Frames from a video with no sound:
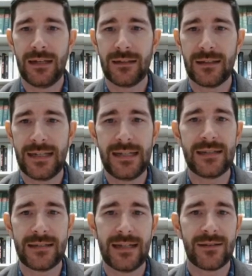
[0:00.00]
he
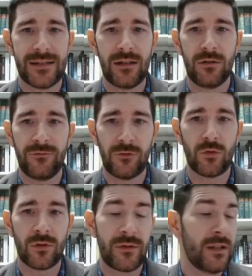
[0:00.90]
set sail
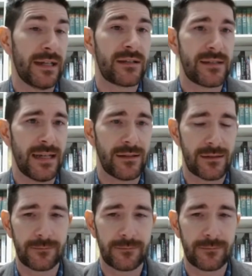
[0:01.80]
for the United States.